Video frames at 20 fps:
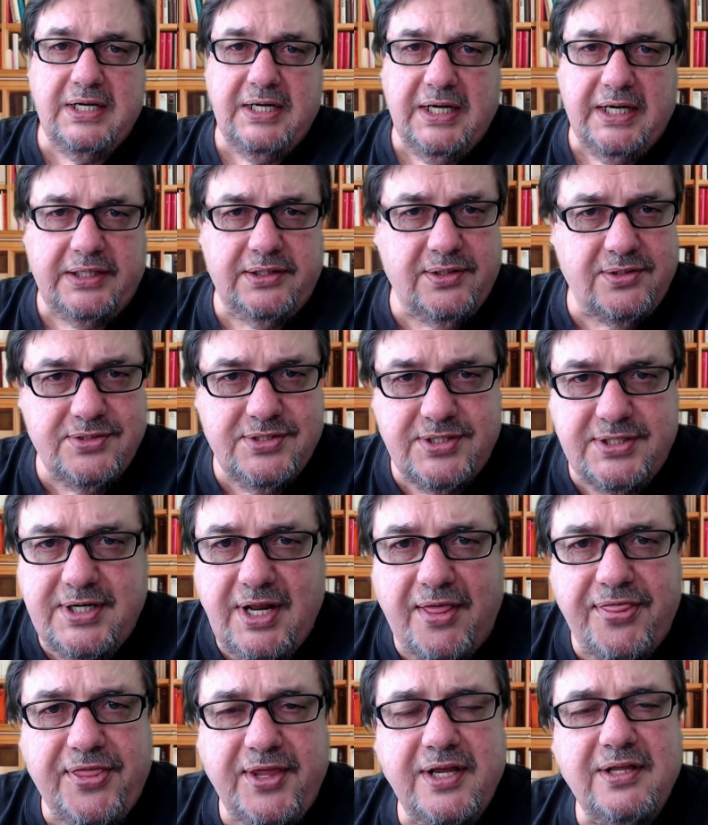and there's
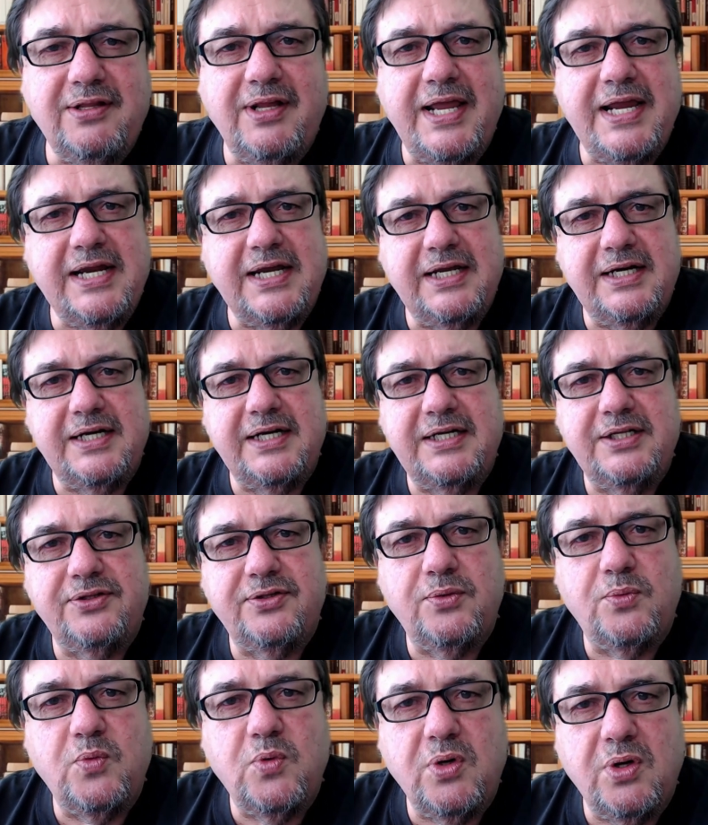nothing like it in the
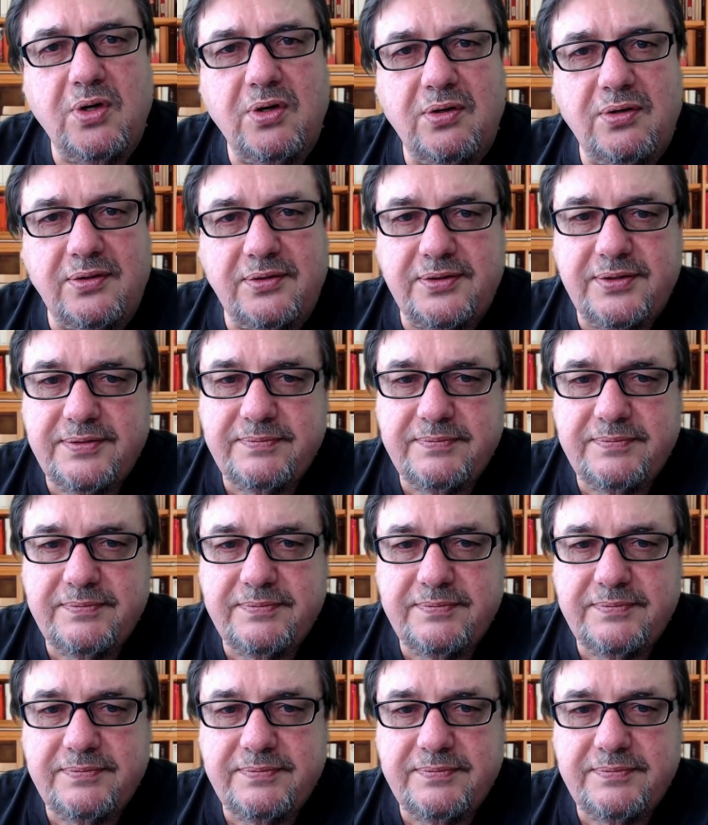world.